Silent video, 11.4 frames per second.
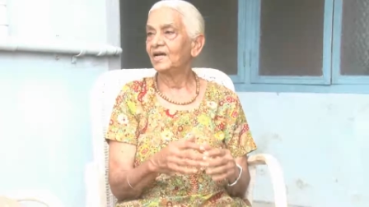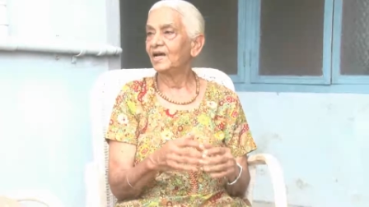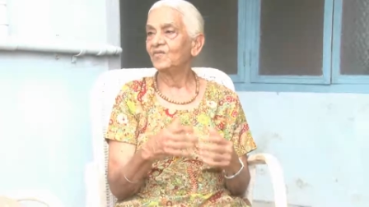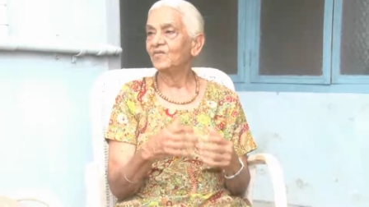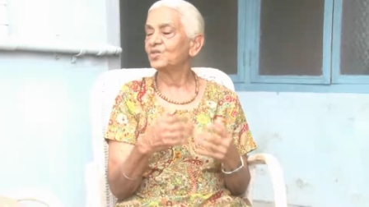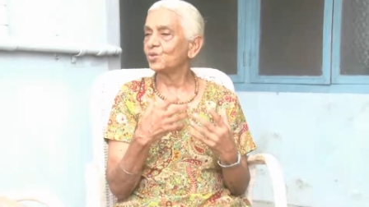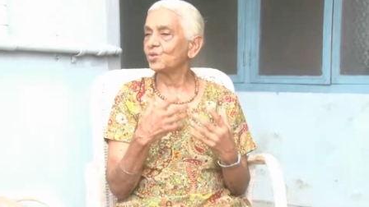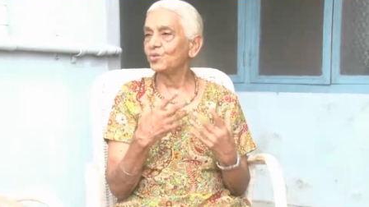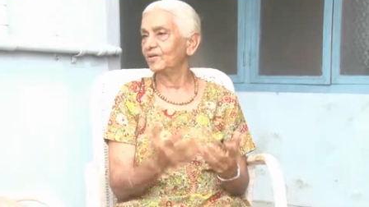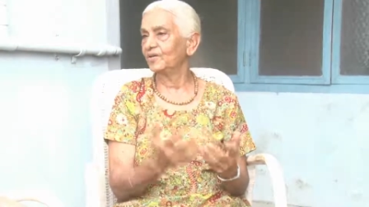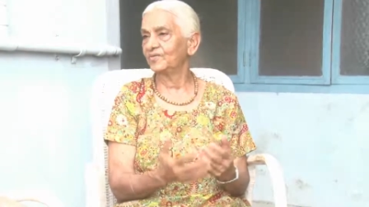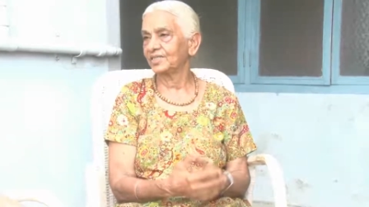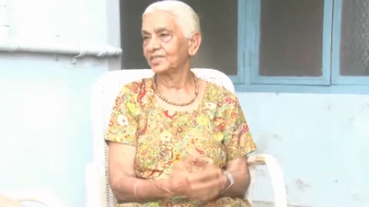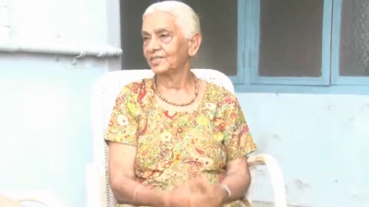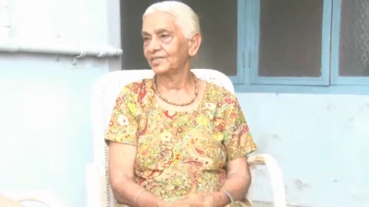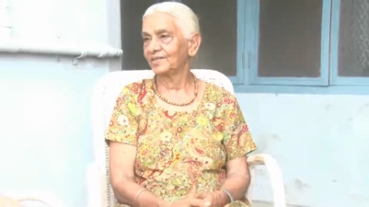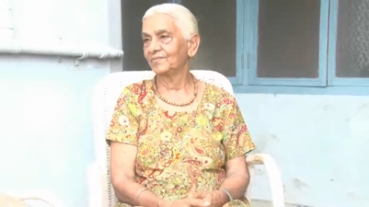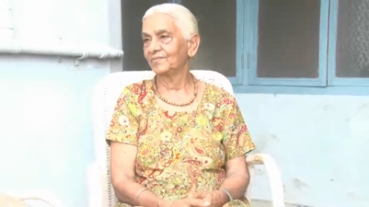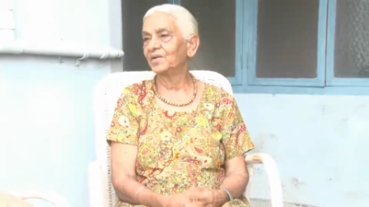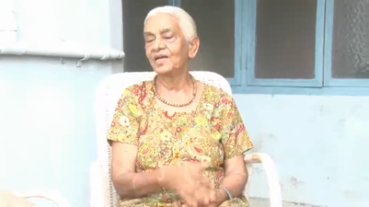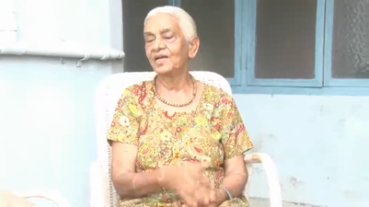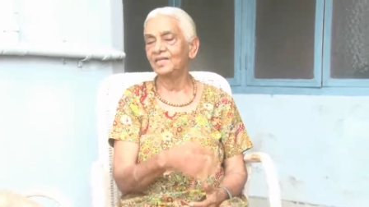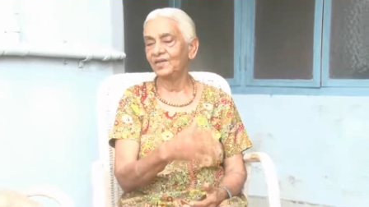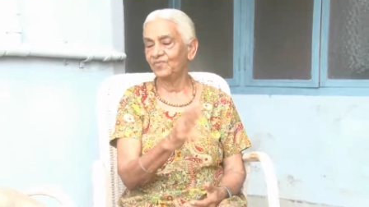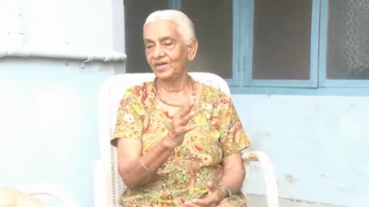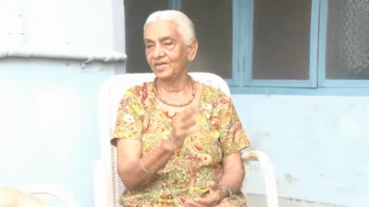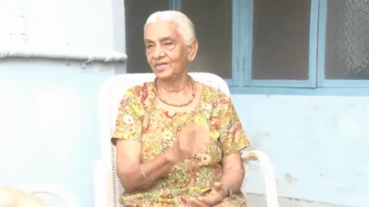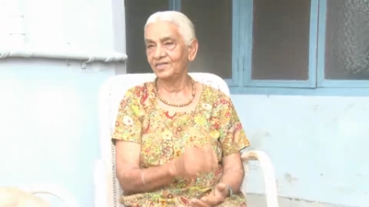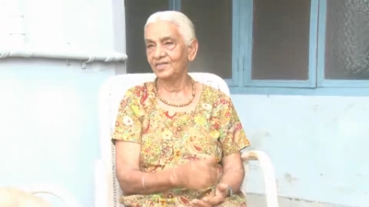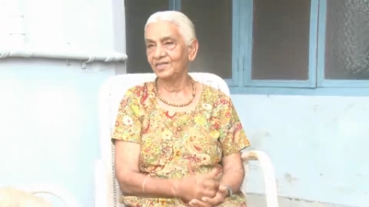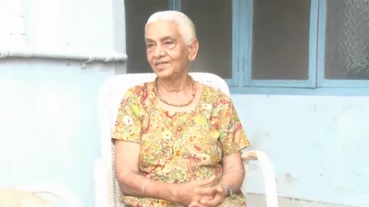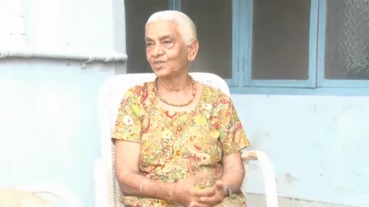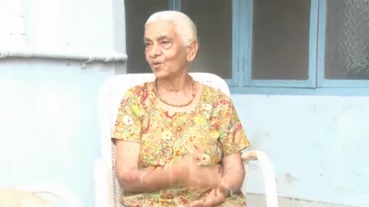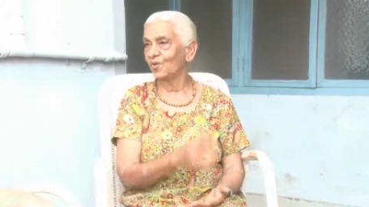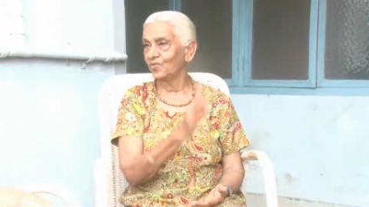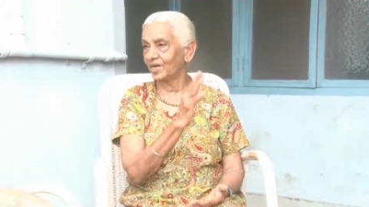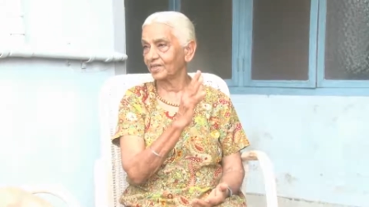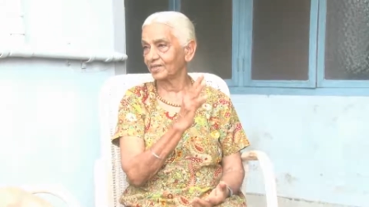I was too nervous. But anyway, it's over.